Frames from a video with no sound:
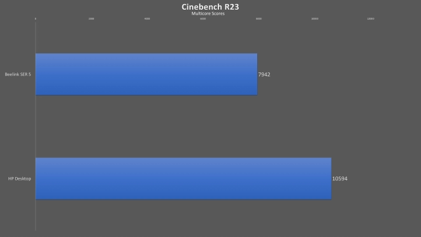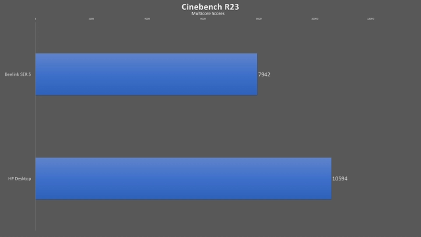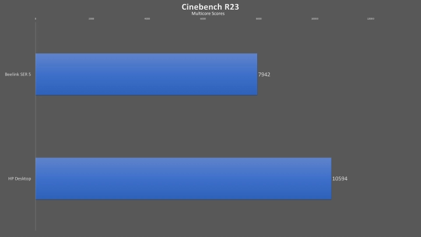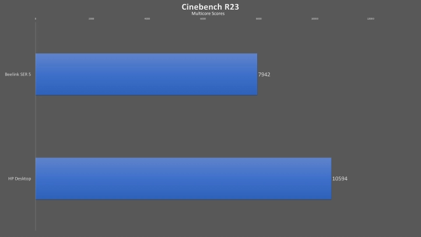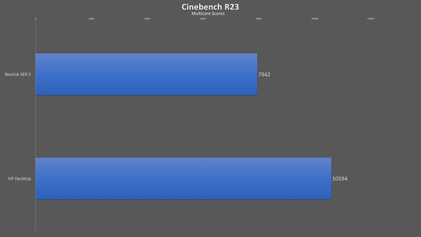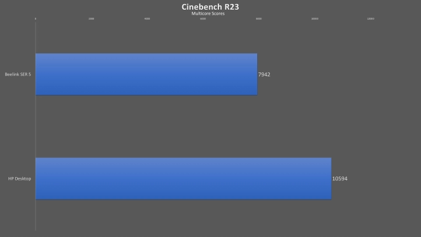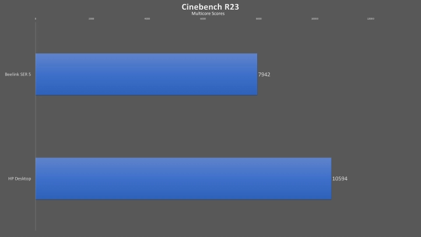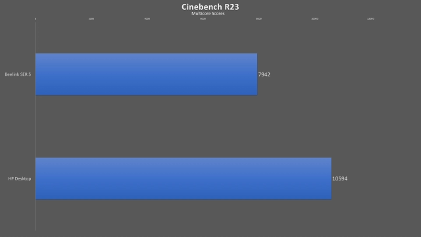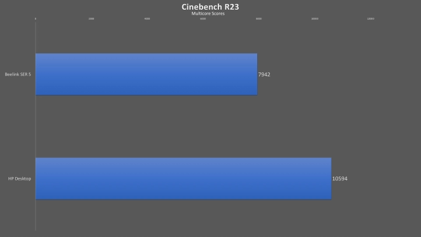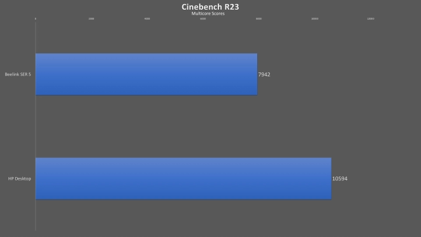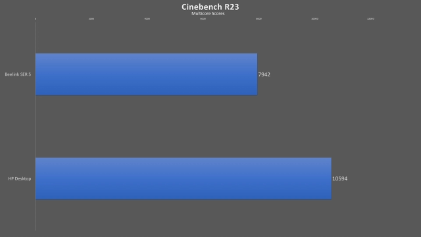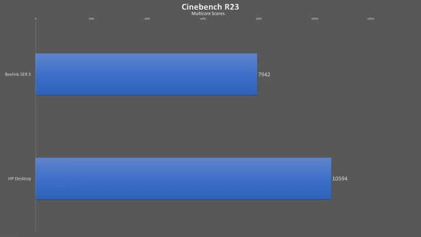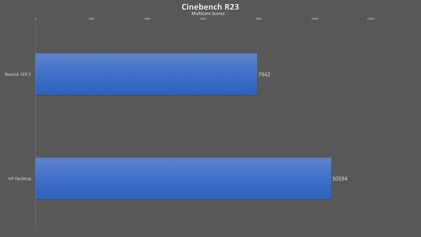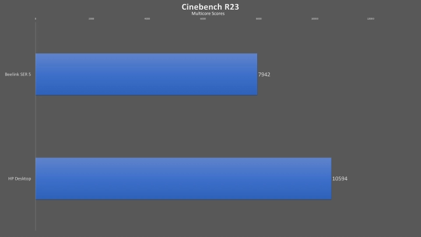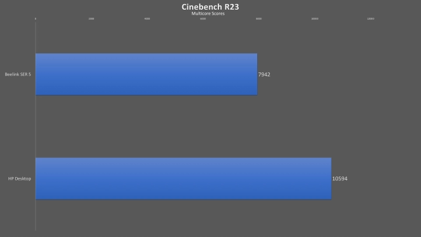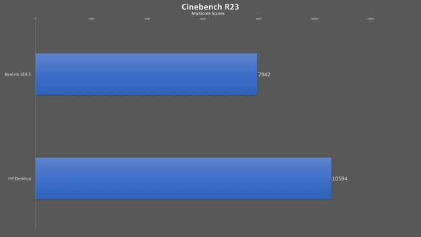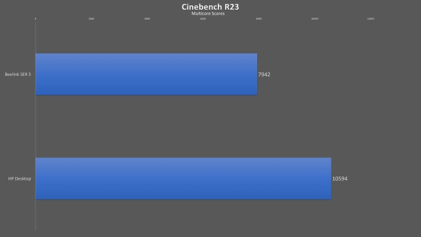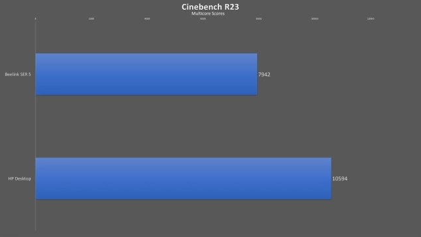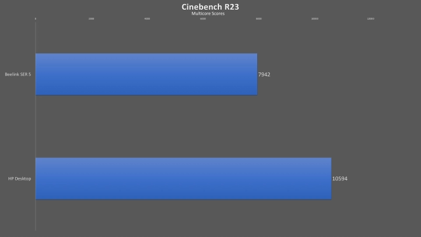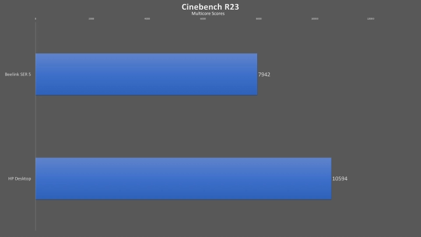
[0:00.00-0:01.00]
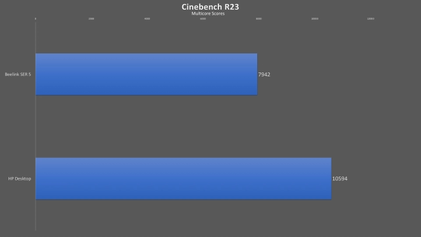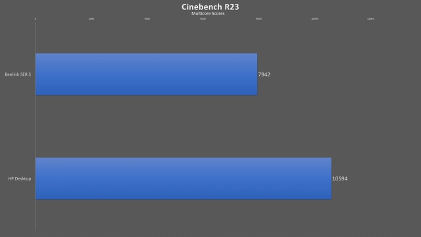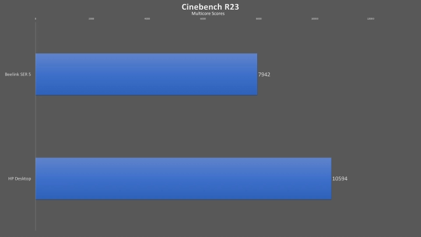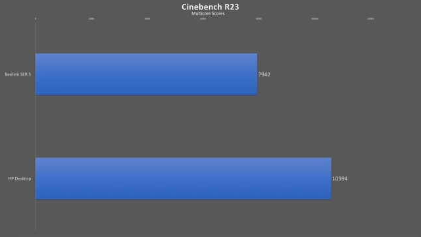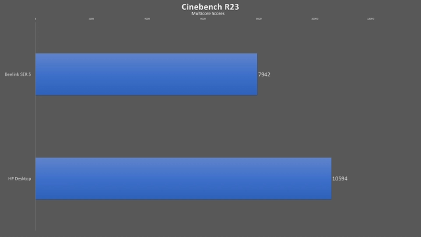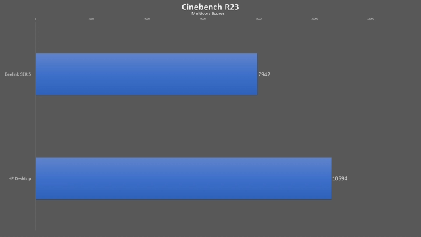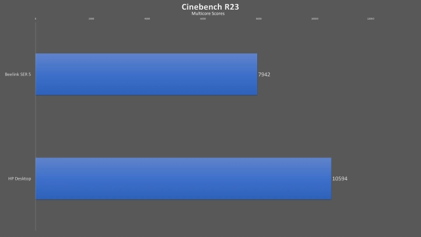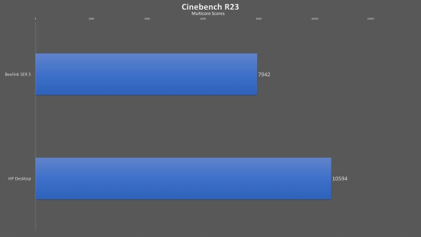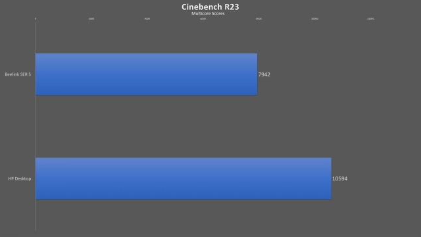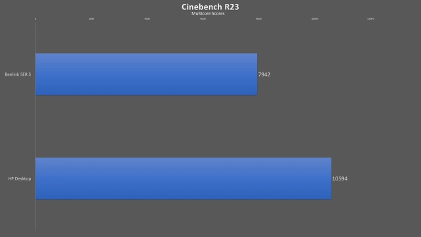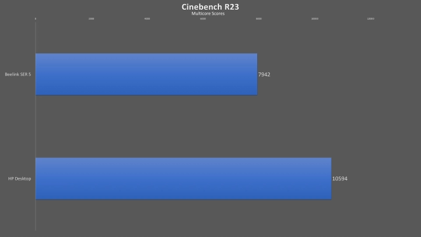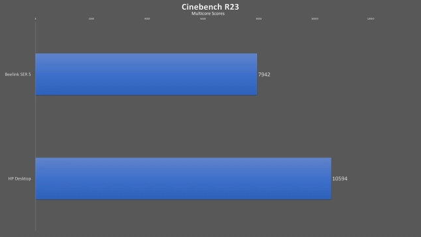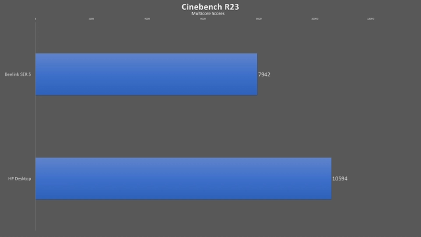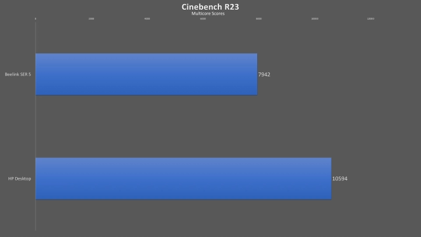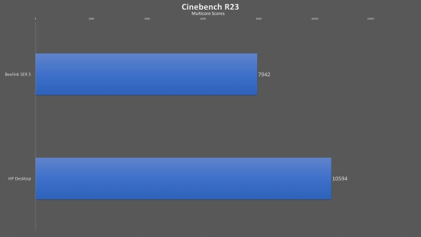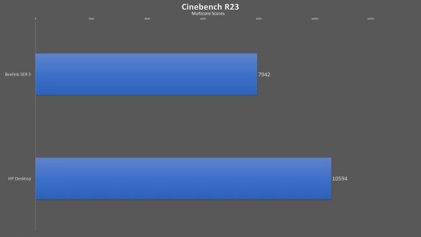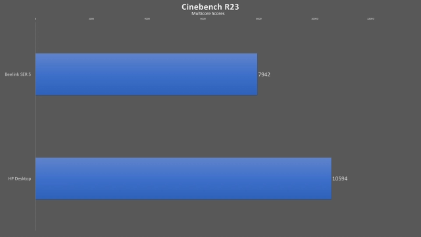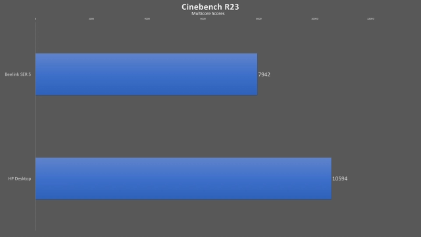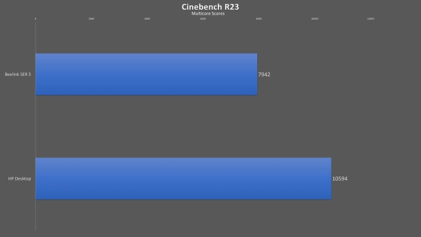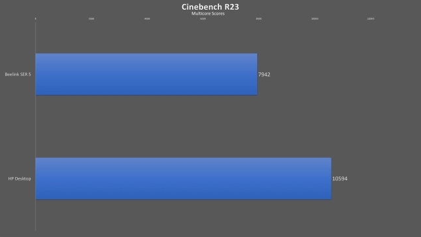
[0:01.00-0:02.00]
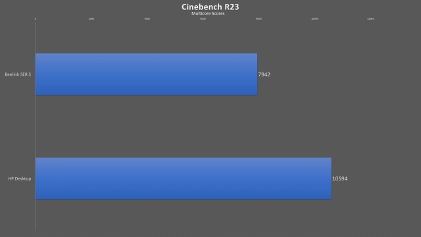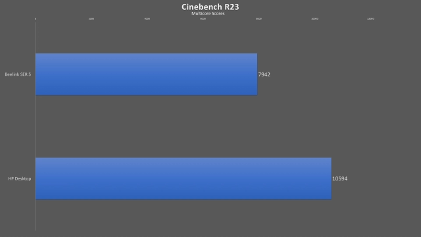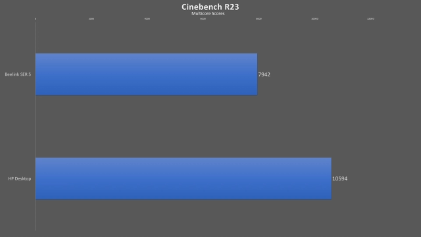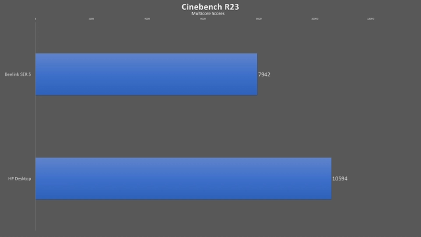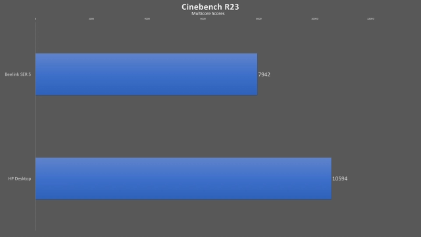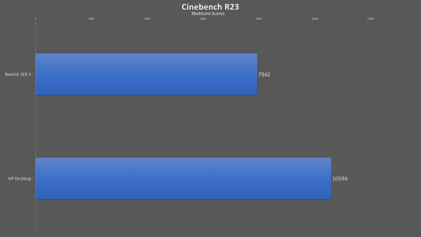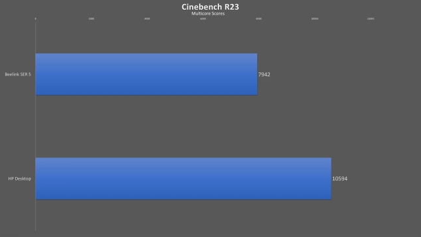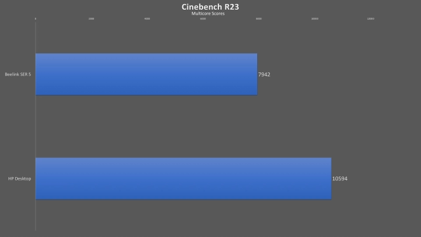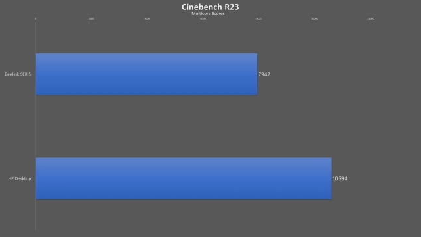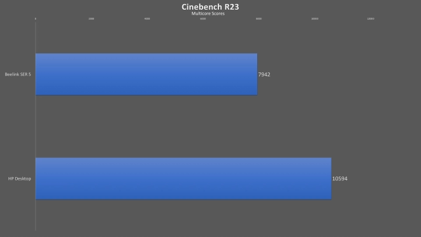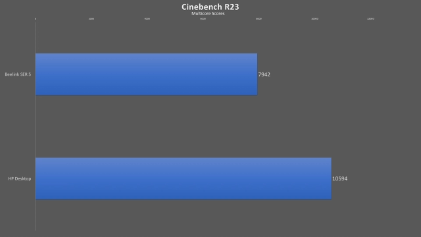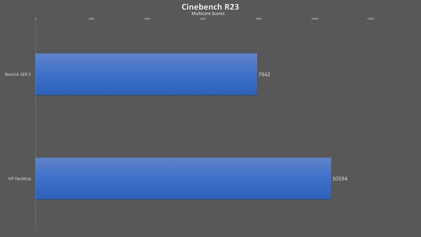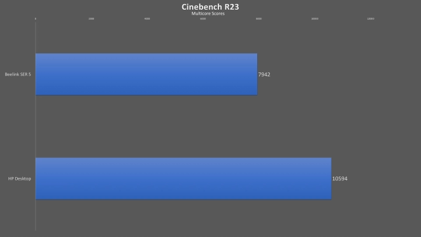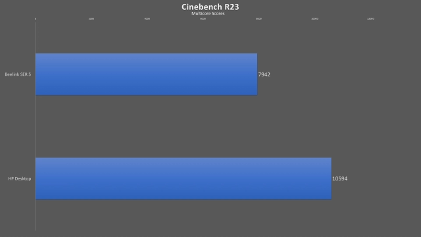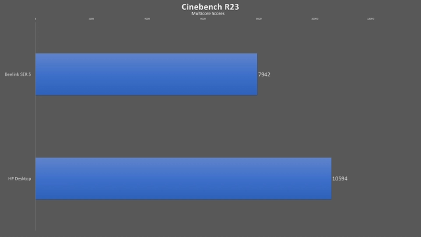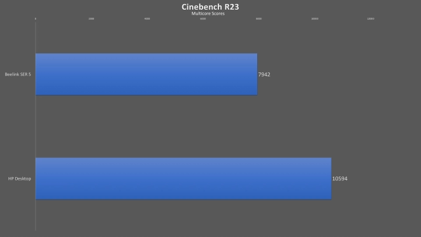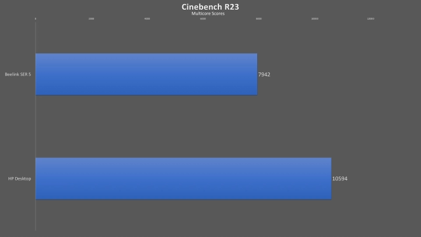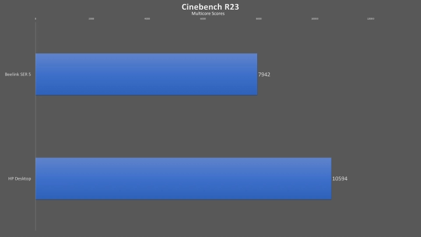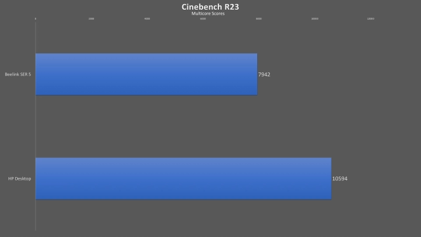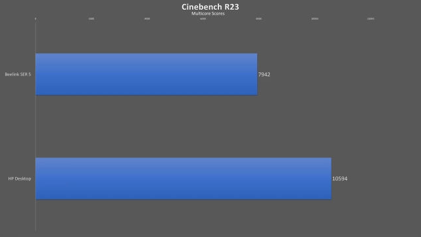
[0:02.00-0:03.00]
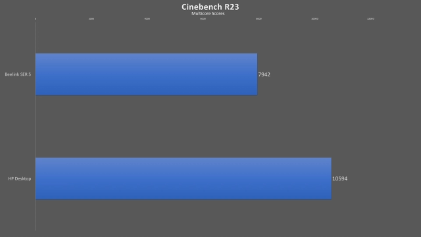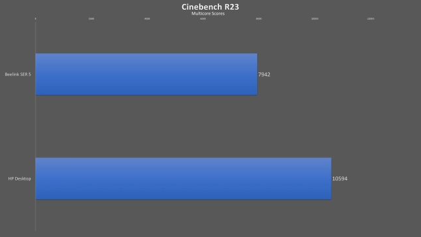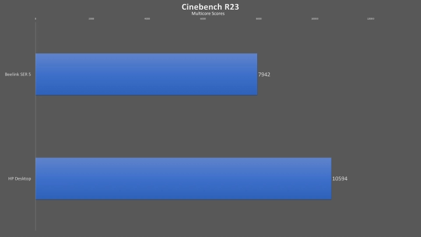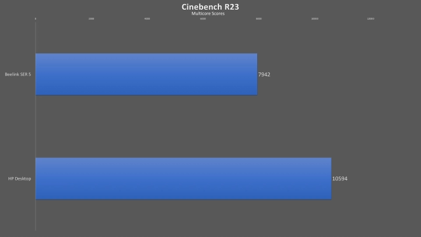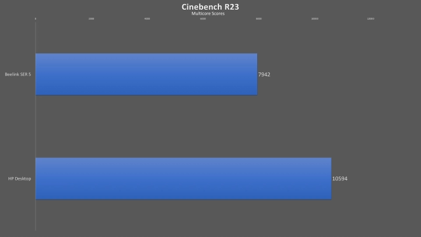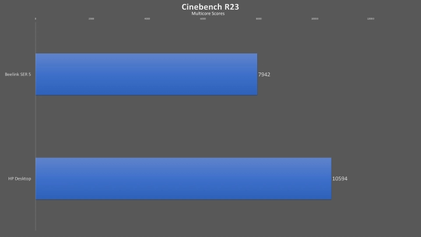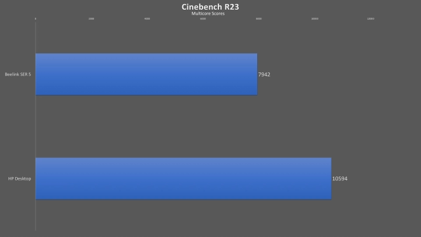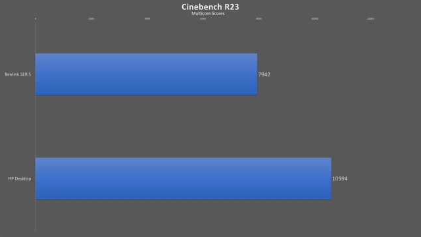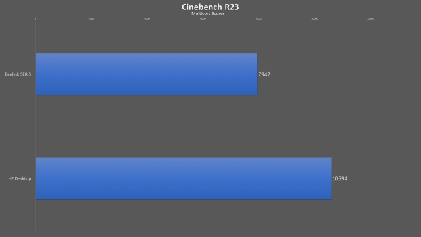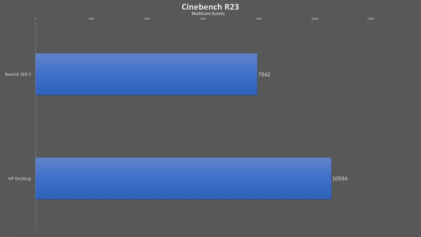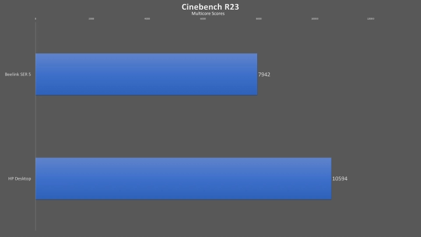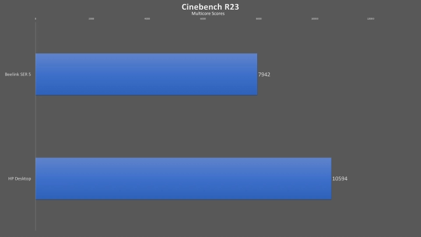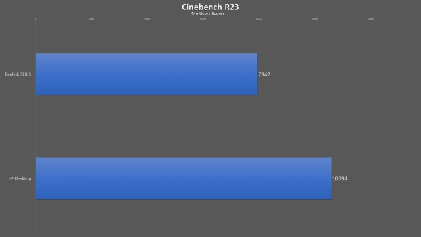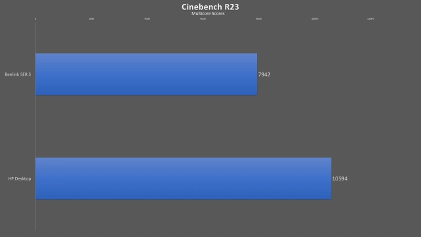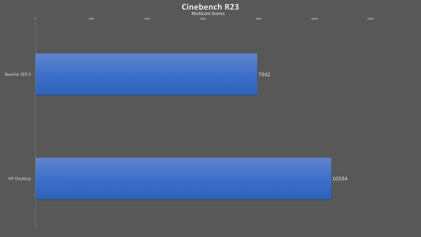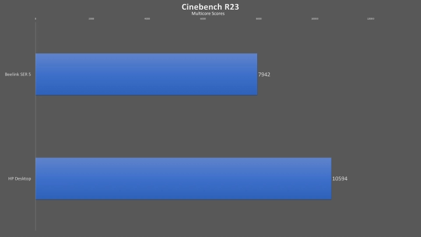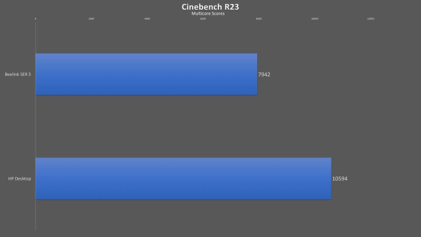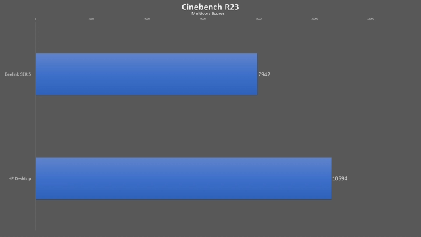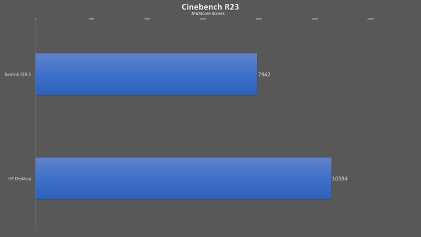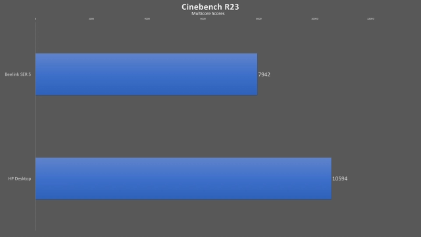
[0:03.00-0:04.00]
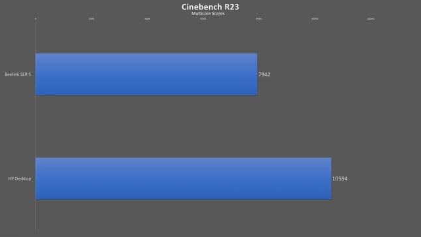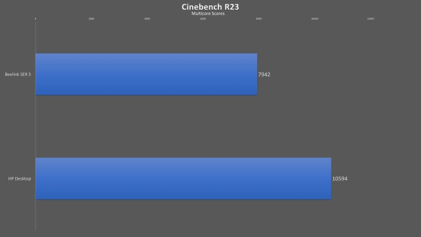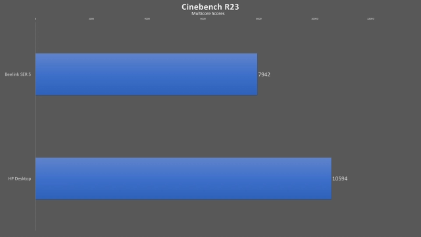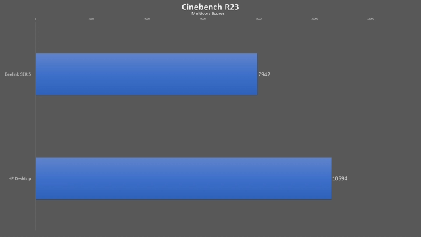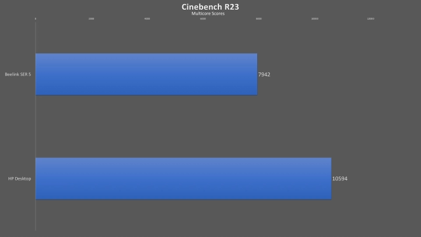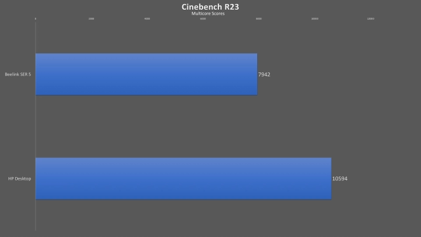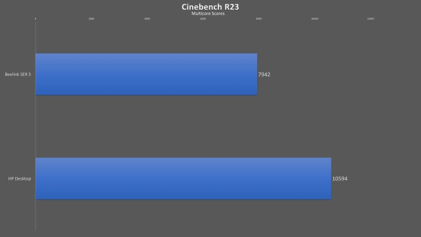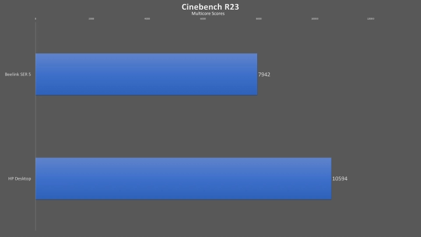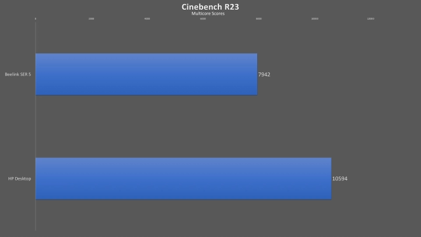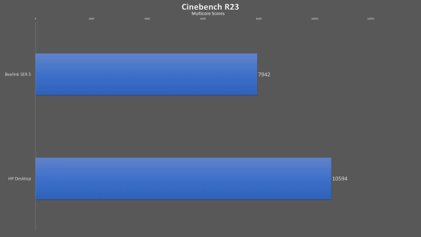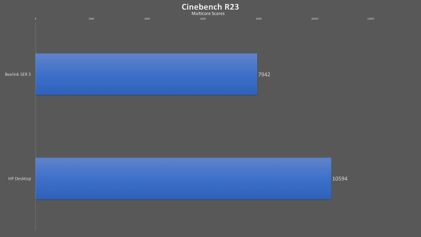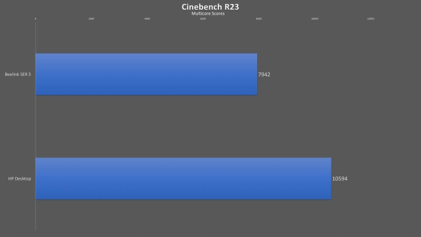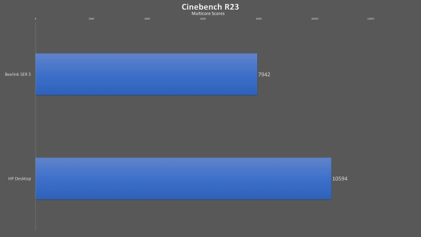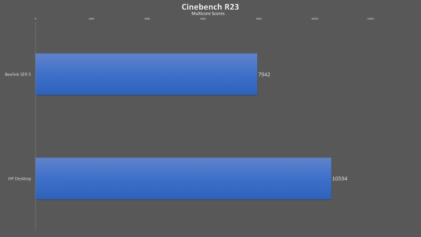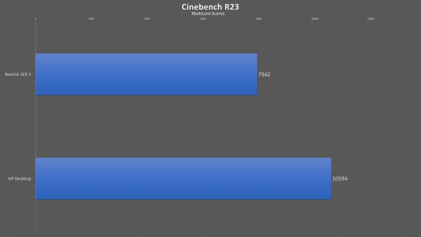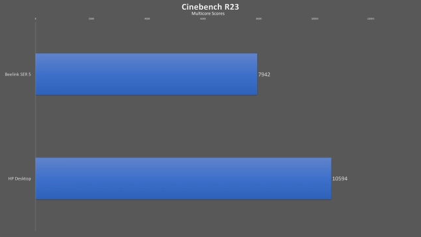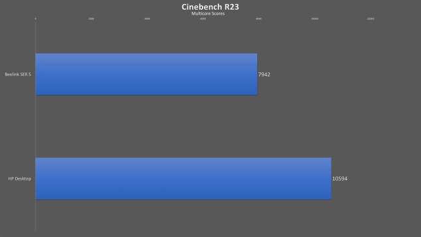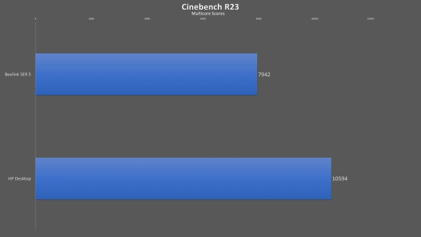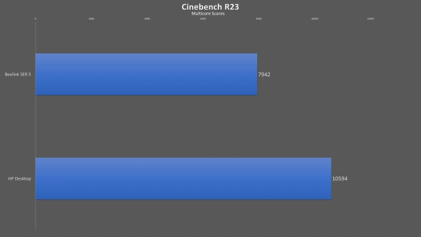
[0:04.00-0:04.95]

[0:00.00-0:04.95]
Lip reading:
(no speaker visible)